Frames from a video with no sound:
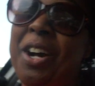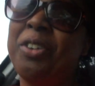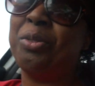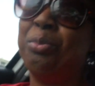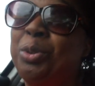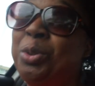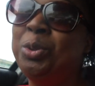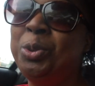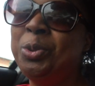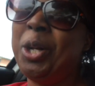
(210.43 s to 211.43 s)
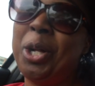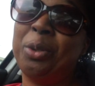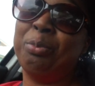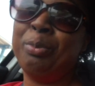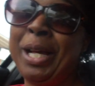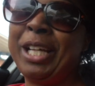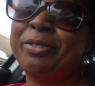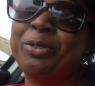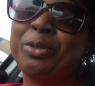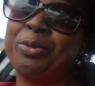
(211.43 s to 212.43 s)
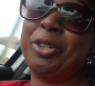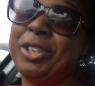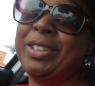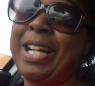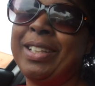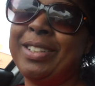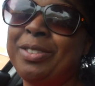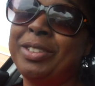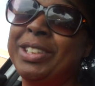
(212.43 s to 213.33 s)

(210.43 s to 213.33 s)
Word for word: all the moves, all the mates, we was working out so